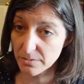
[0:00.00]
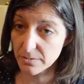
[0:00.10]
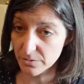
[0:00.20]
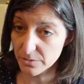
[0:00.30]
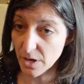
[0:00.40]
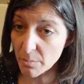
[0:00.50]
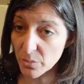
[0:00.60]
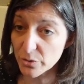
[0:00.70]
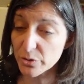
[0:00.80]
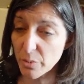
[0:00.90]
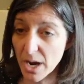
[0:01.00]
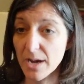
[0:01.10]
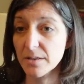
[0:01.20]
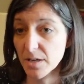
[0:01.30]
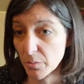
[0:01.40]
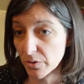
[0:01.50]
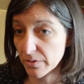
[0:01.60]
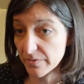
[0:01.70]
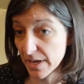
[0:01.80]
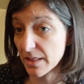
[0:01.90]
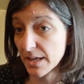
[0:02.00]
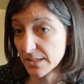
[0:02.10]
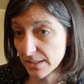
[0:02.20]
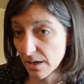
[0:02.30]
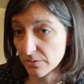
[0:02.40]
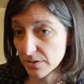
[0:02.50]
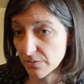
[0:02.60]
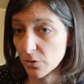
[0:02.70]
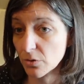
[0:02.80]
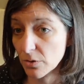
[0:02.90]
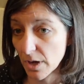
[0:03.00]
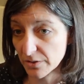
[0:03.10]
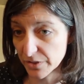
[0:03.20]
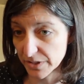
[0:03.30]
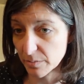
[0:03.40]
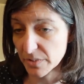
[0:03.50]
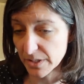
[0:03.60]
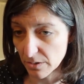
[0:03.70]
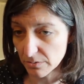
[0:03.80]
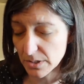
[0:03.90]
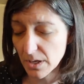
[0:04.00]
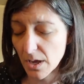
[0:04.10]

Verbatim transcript: those numbers by the number of VLS cells, the vertical launch system cells,